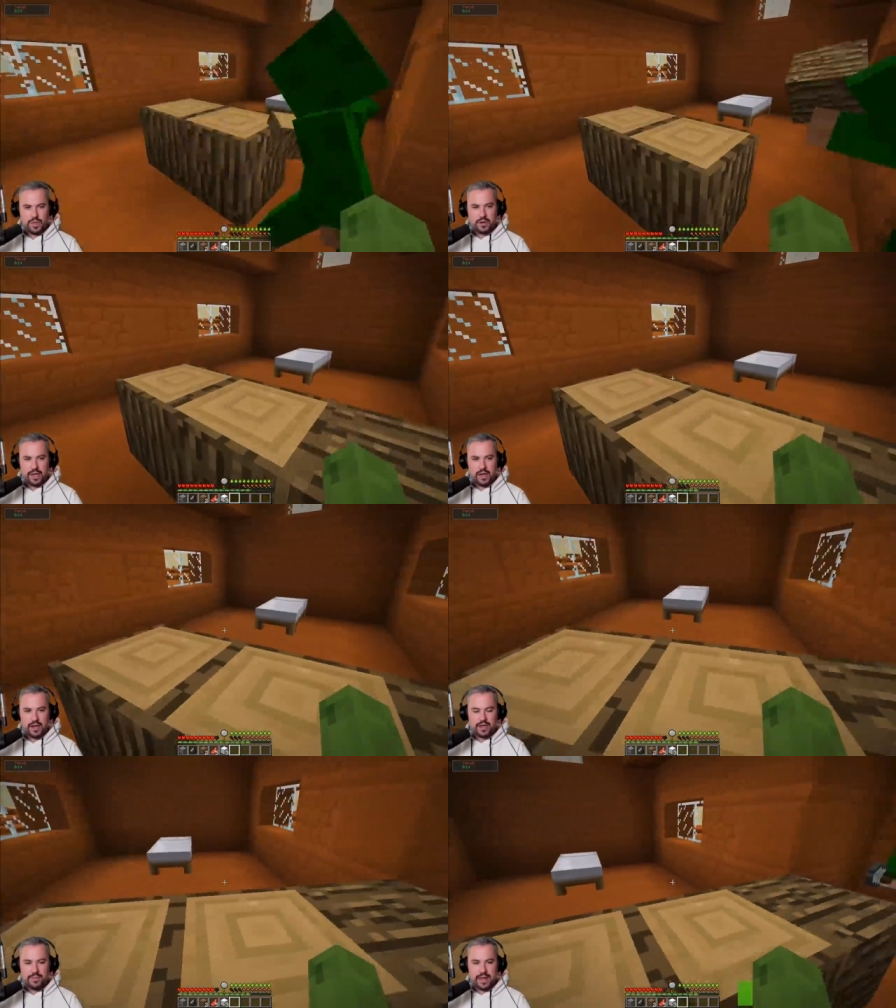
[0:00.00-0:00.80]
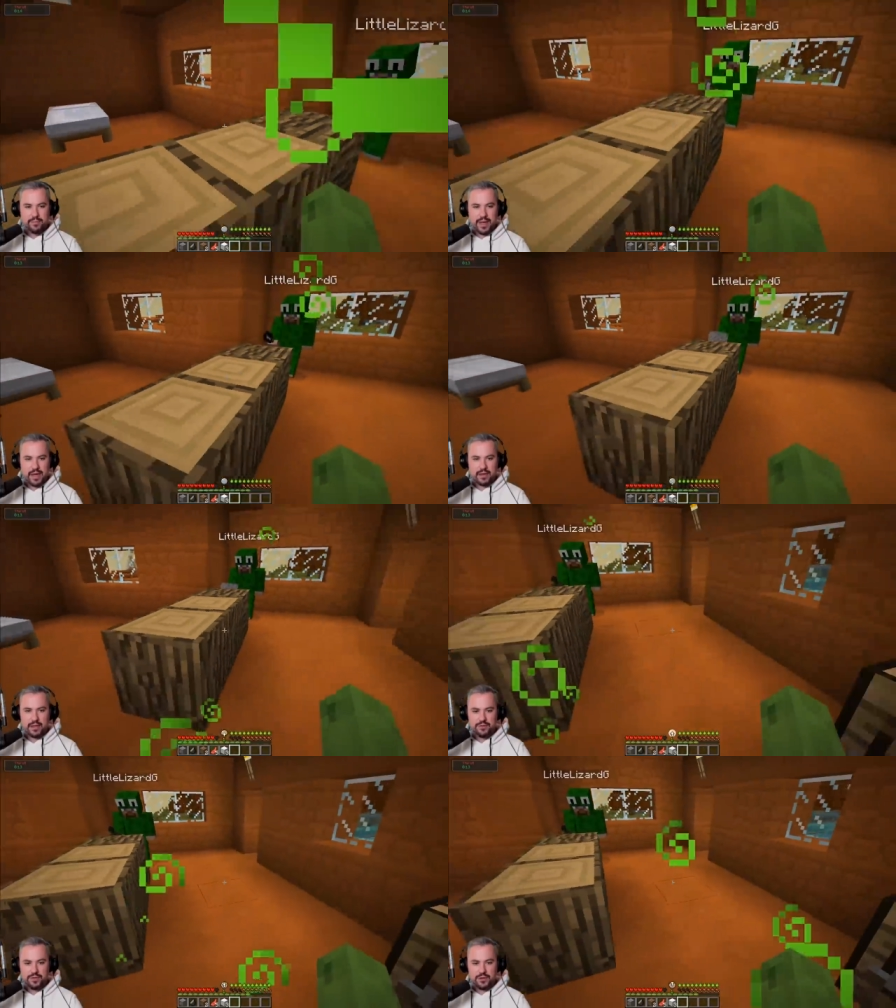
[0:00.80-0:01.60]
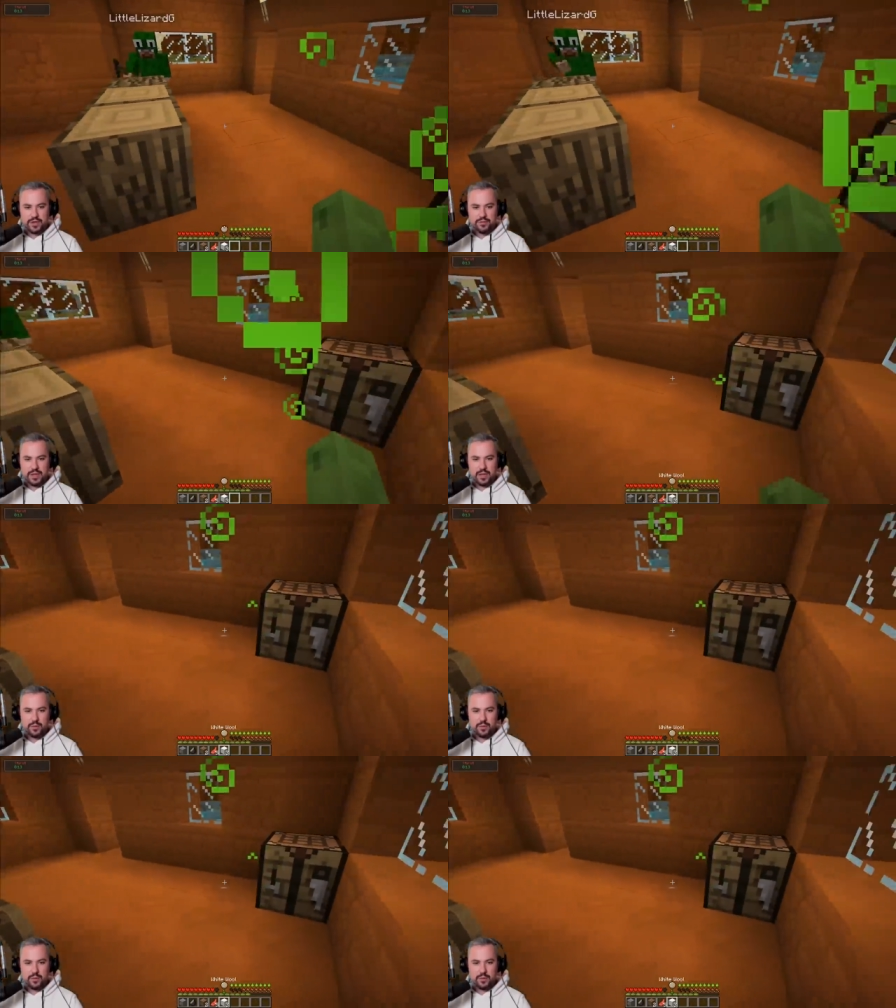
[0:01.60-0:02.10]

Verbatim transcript: Okay, I can make a bed if you give me stuff.